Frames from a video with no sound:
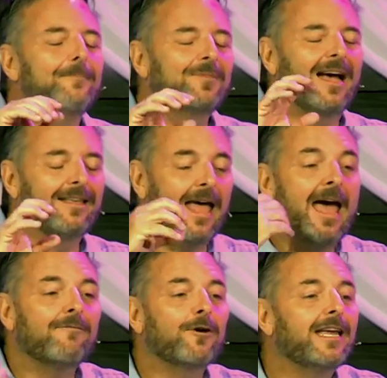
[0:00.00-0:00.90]

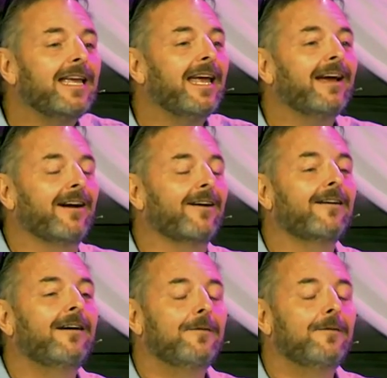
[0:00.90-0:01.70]
Every year,